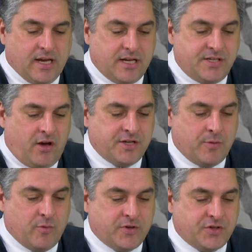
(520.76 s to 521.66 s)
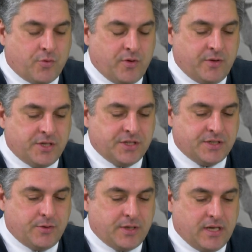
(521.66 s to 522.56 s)
it ties in with a story which
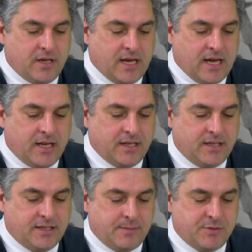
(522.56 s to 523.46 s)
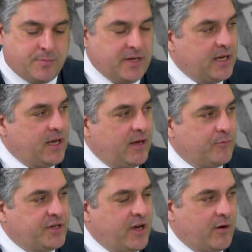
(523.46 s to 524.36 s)
is Uh, it seems to be a
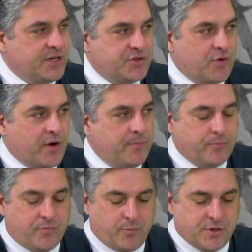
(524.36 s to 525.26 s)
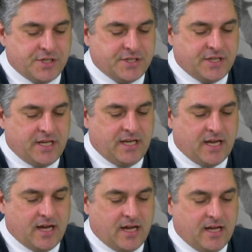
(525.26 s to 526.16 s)
recurring story, which is
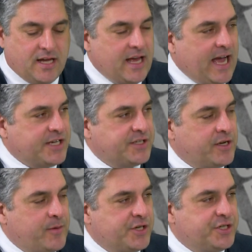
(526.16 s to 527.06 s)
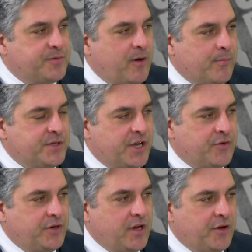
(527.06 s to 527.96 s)
the uh, accident and emergency department's
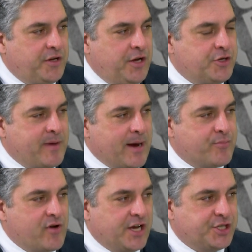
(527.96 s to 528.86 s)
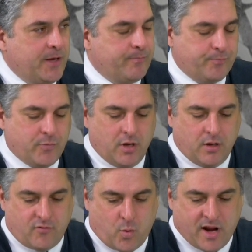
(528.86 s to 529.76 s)
under, under a huge amount of pressure
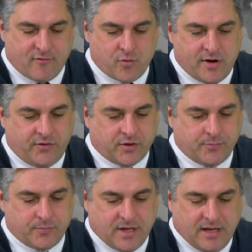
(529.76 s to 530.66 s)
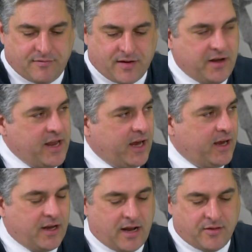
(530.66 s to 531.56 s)
for whatever reason,
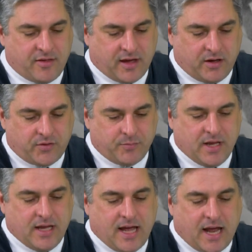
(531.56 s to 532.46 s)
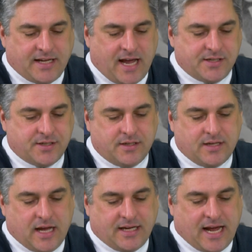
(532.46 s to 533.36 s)
funding and other things. And Kent
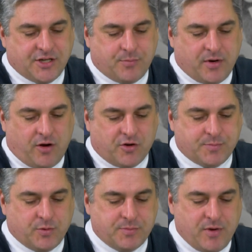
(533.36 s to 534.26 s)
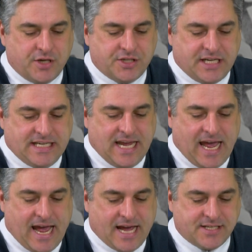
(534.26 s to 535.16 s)
and uh, Canterbury Hospital's Emergency
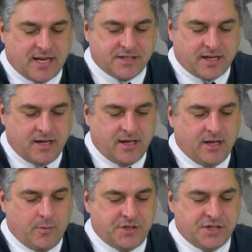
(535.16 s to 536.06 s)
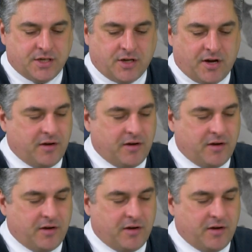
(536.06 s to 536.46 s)
Care Centre, which is a kind